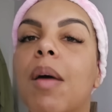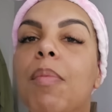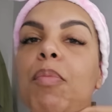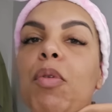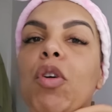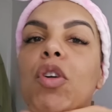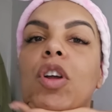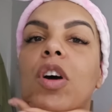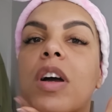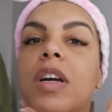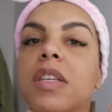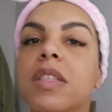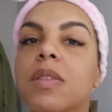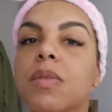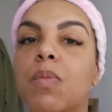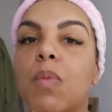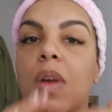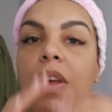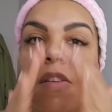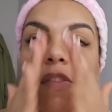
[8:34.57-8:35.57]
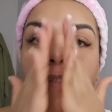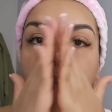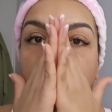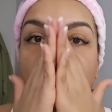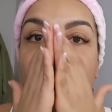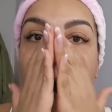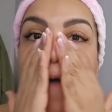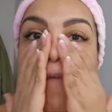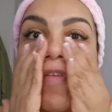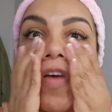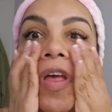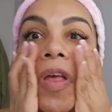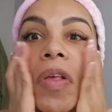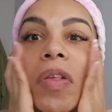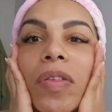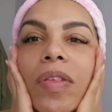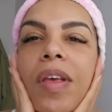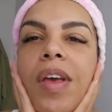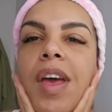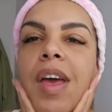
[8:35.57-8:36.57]
products with
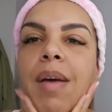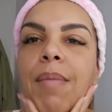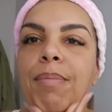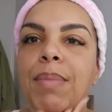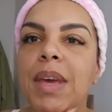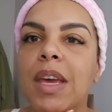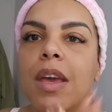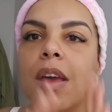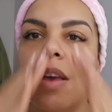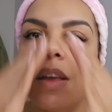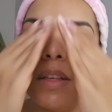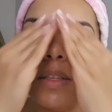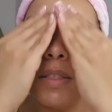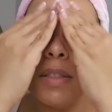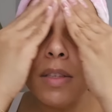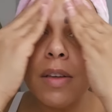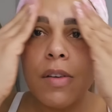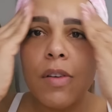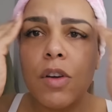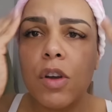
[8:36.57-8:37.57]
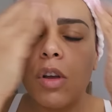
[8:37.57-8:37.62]
others, because